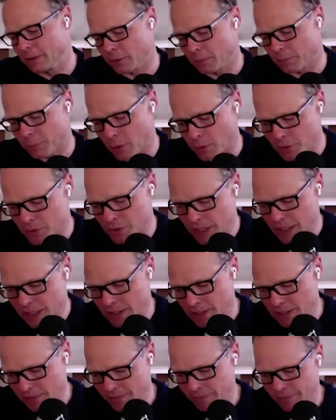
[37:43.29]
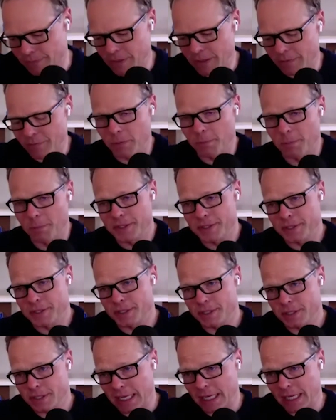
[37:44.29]
proceeds of the
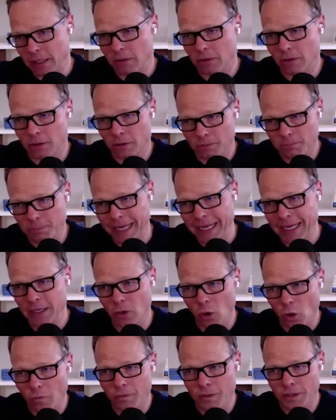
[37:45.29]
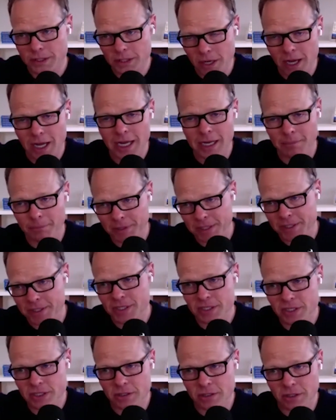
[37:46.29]
business sale are paid over time,
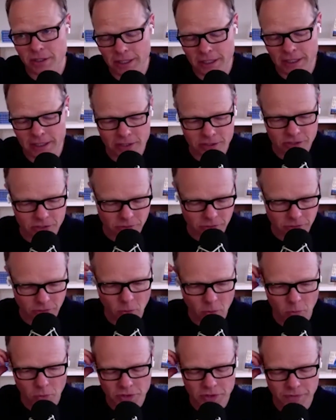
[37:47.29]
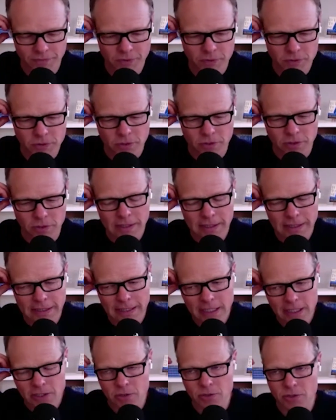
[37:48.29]
contingent on hitting certain goals in the future.
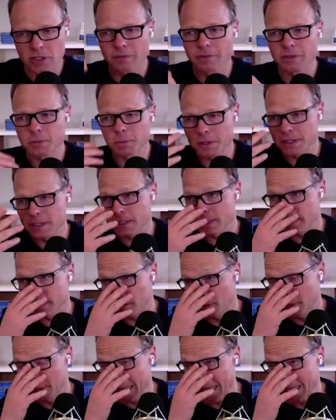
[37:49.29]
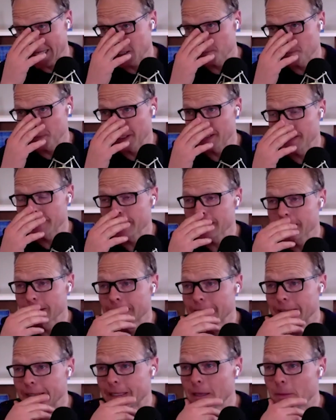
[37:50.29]
So service businesses are in that space.
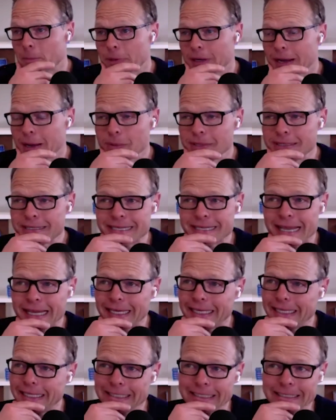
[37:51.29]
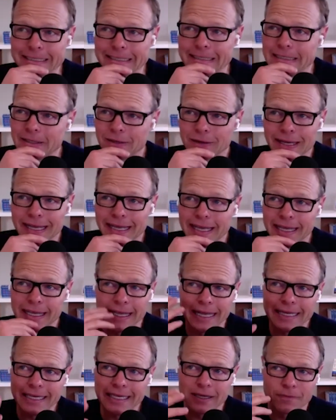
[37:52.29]
But I would say,
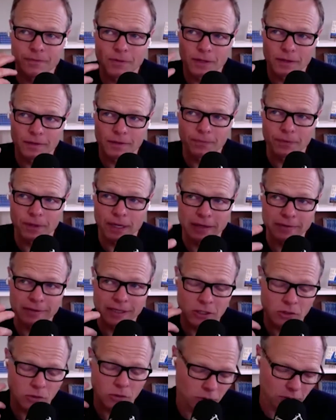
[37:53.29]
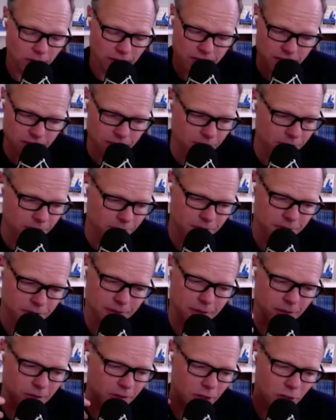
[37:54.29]
I think your
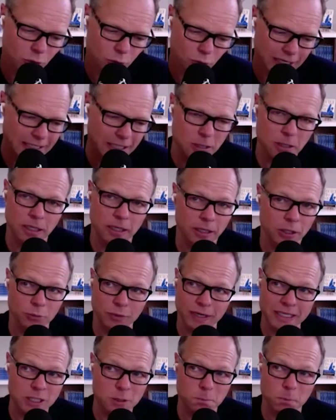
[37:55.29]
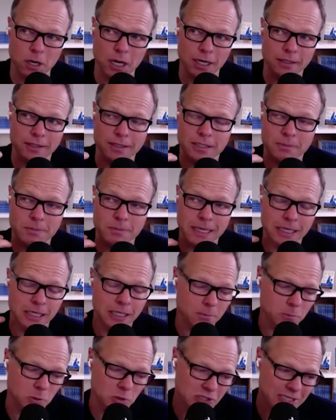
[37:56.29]
listeners are in a great spot, because many
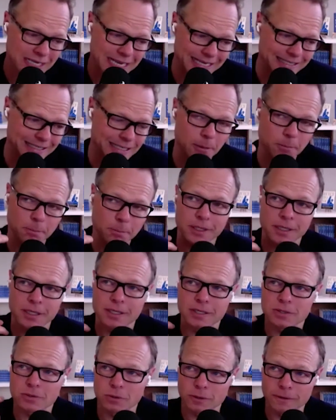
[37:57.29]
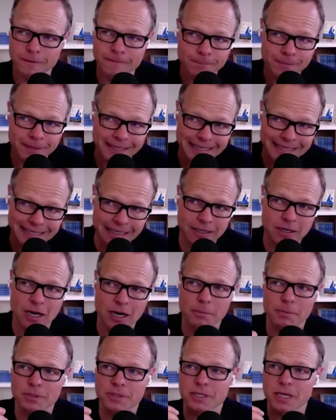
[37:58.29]
of them are SaaS companies or
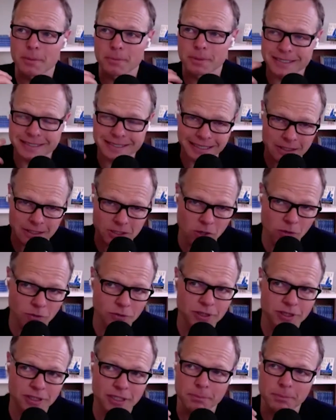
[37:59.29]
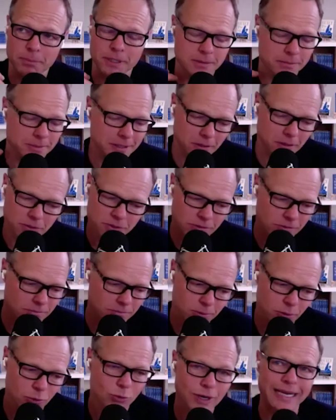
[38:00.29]
e-commerce companies, technology companies. I mean, those are
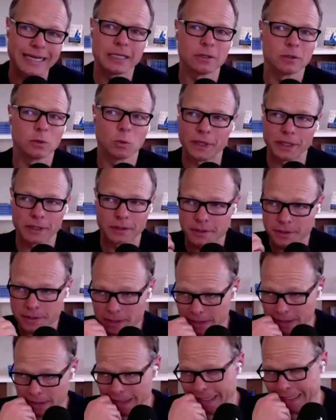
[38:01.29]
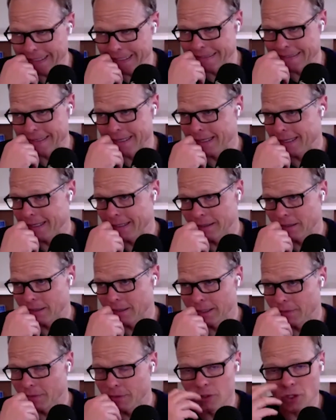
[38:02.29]
perennial winners, and
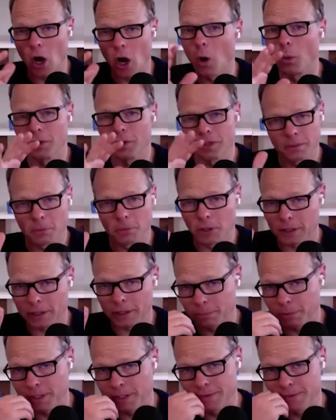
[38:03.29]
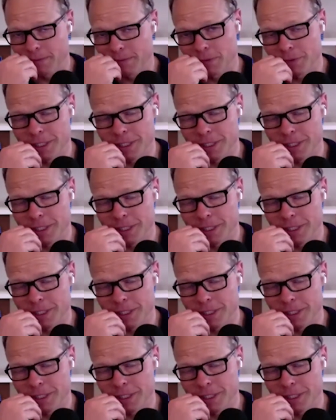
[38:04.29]
there's always a marketplace for those